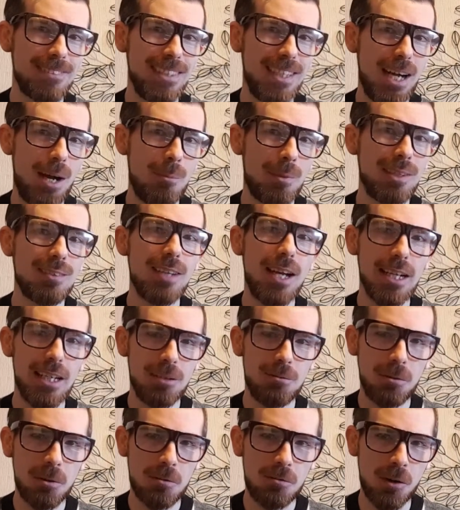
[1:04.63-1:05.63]
I'm excited
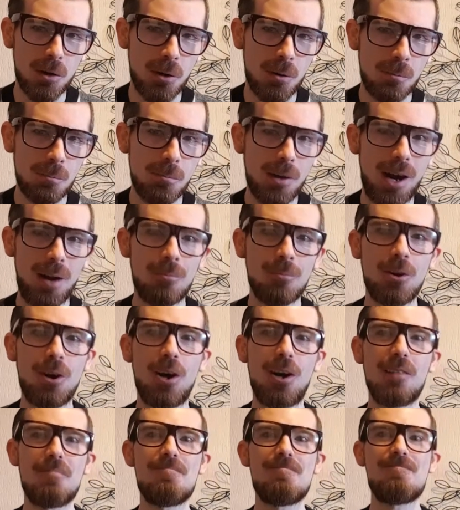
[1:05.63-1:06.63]
for the film, but I'm
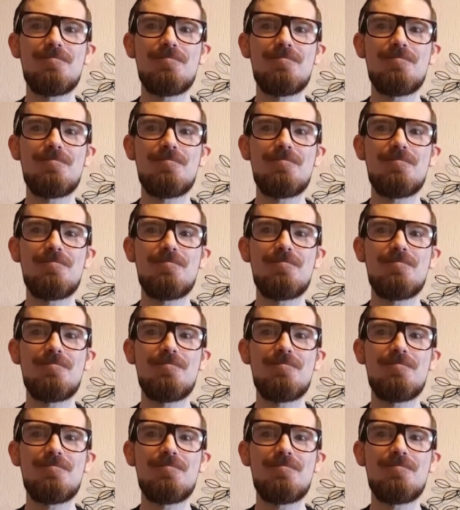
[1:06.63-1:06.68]
not